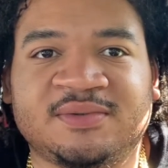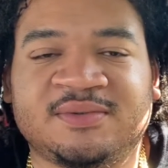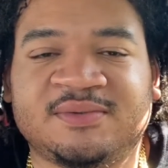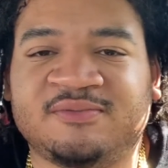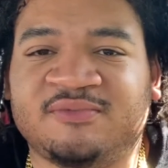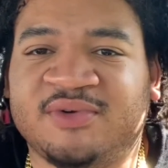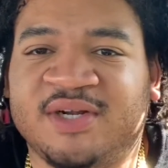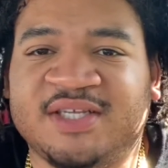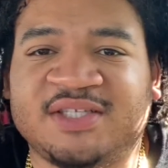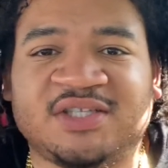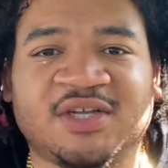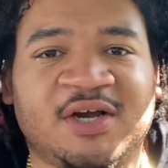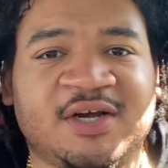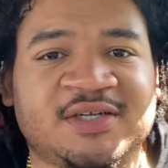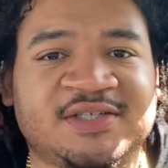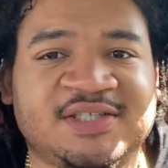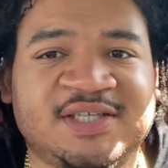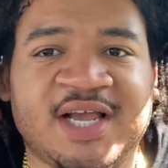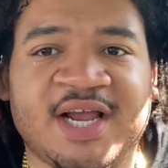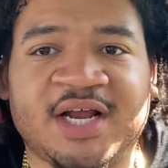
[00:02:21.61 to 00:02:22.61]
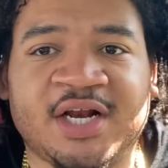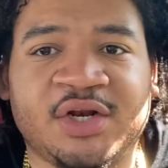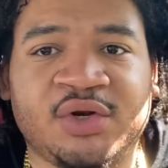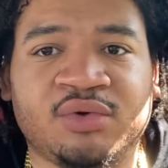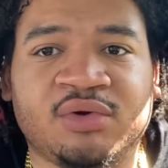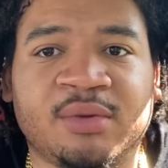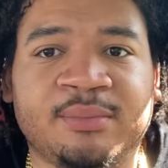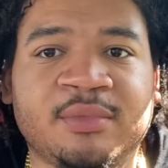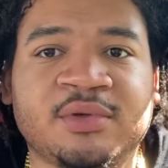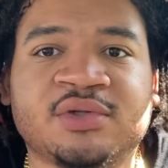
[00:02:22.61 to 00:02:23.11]
when they start singing and doing
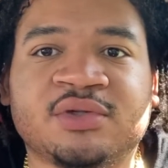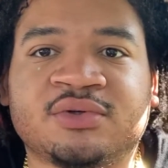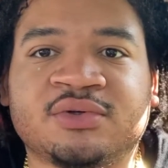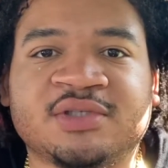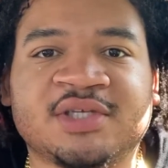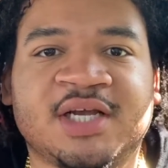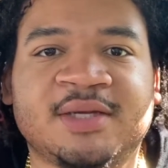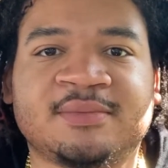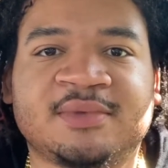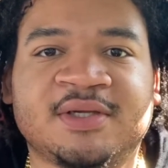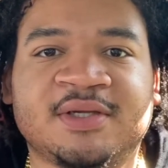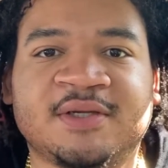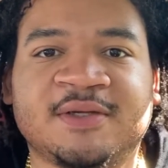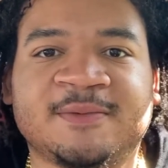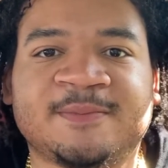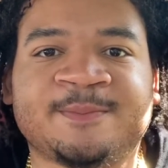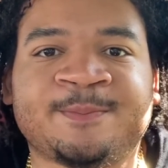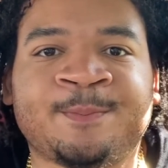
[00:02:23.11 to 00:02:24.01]
a musical type thing,